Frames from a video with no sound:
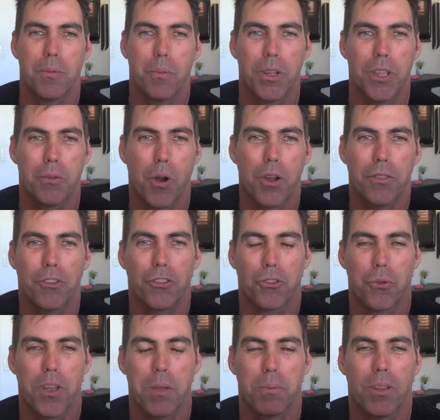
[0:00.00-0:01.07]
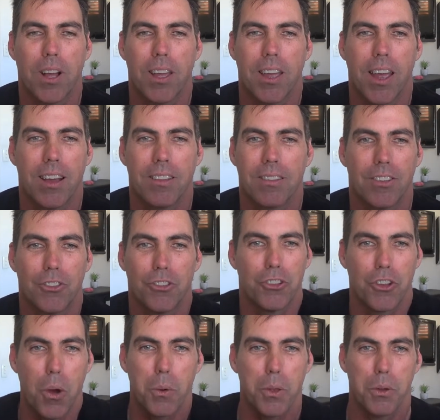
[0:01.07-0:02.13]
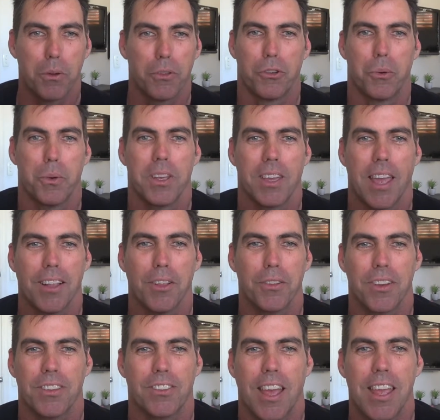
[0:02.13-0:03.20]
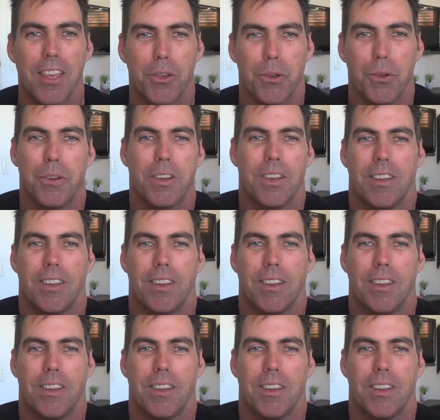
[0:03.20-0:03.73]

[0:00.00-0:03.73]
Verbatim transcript: When you wrote the screenplay, how did you know what you were doing? How long did it take you?